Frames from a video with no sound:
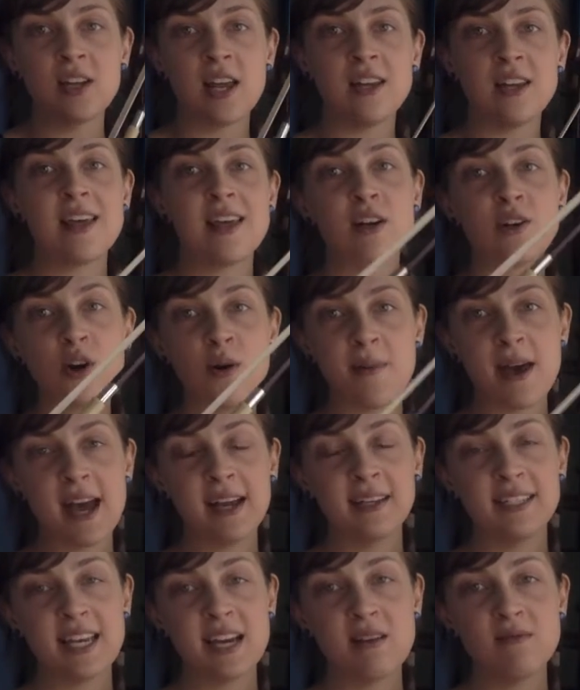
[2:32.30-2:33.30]
and then go
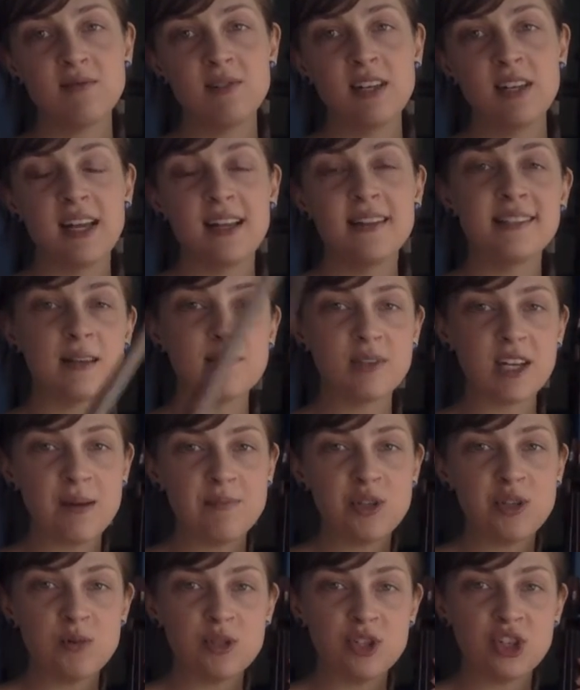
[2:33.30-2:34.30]
back down, and
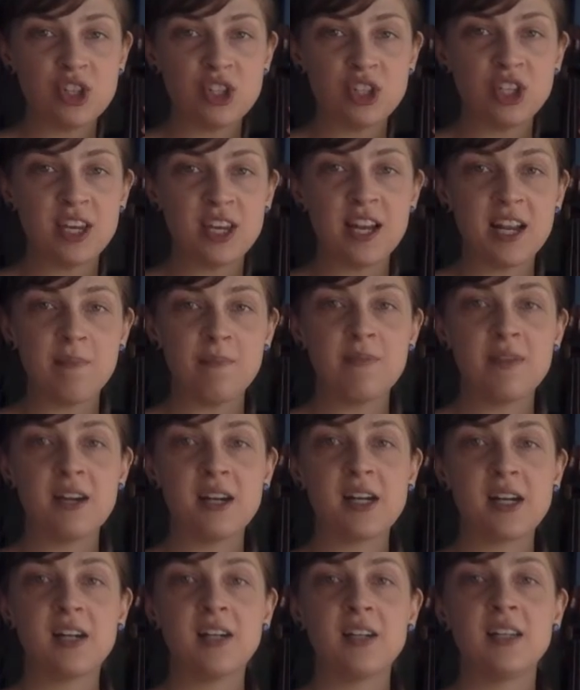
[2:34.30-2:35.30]
sometimes you would just get up
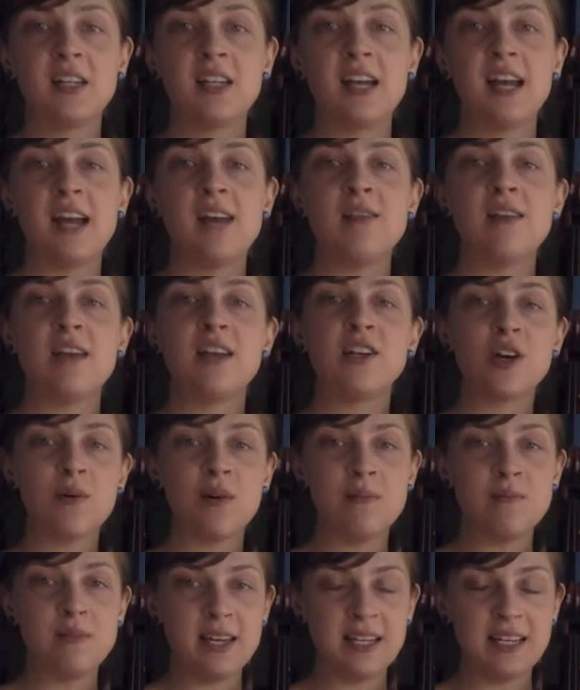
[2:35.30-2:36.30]
there and then go
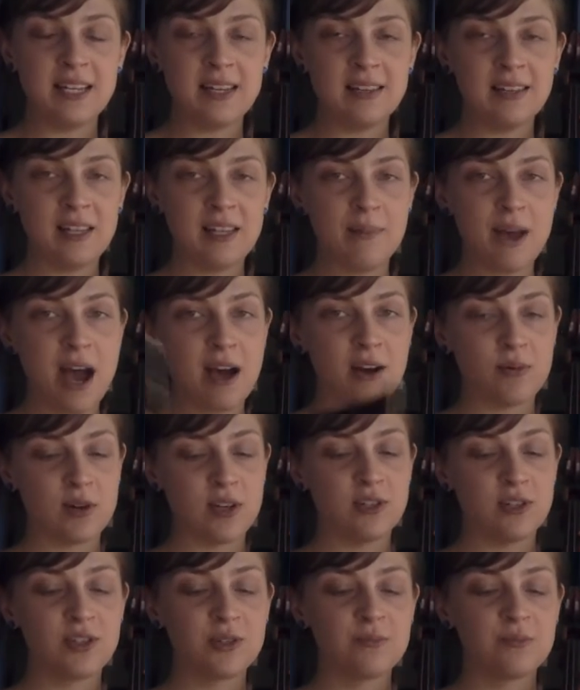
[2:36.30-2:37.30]
immediately
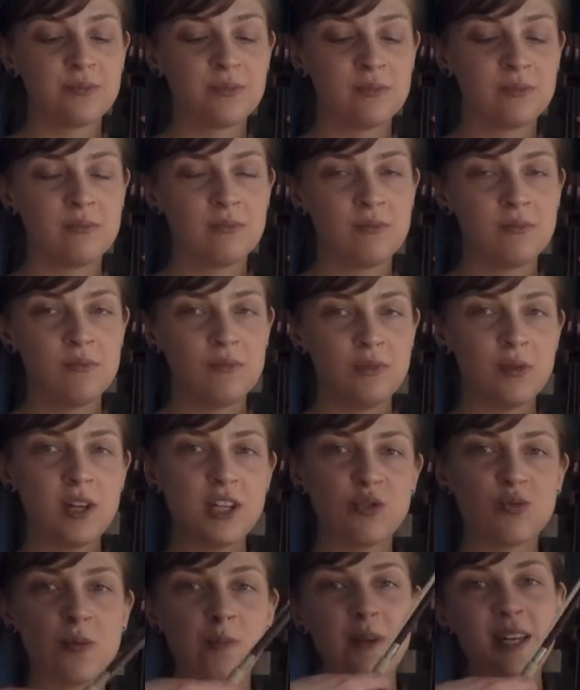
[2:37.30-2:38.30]
backwards. So
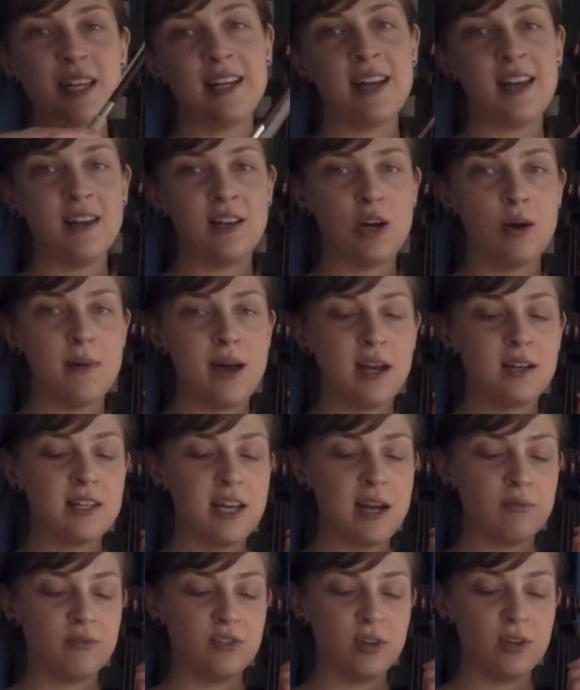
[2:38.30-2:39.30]
let's repeat it and go back down.
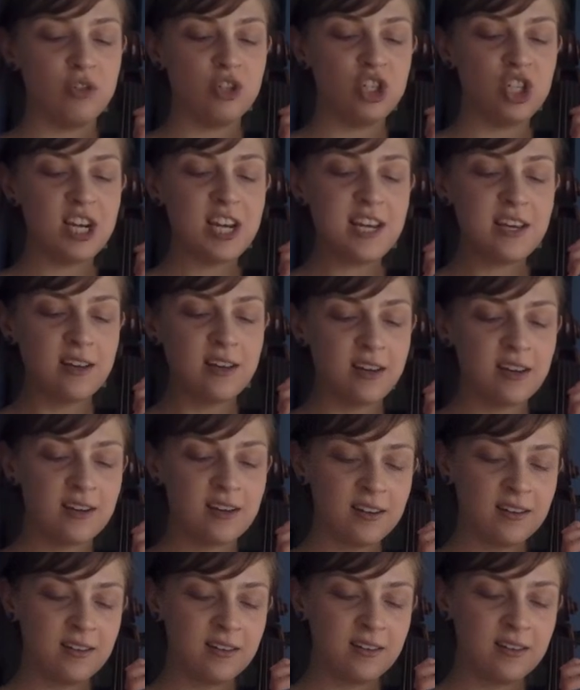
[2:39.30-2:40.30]
So G,
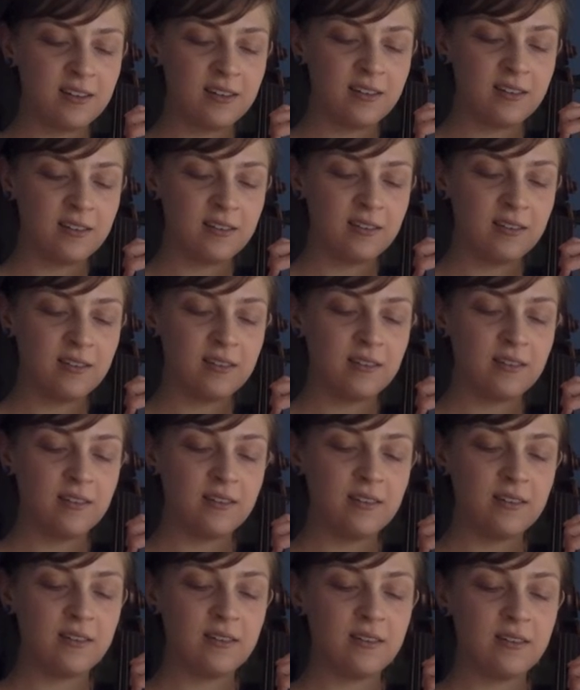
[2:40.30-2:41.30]

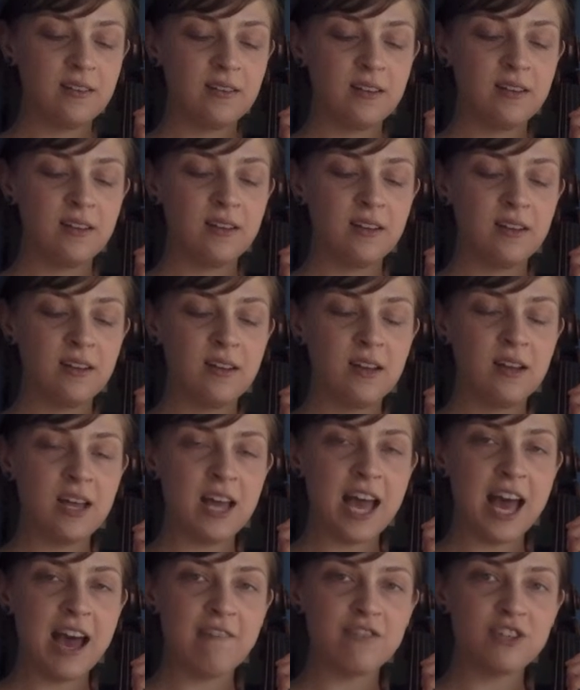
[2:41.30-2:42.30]

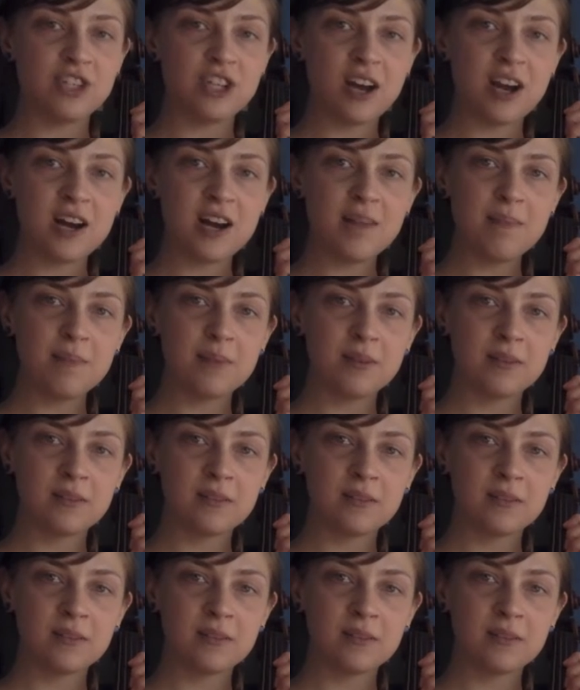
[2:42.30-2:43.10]
F sharp, E,